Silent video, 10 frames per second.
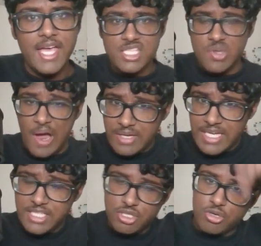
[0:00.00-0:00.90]
So how can
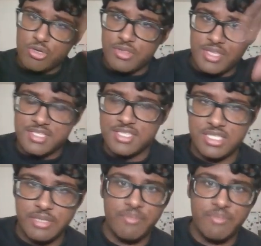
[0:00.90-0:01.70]
I turn this system of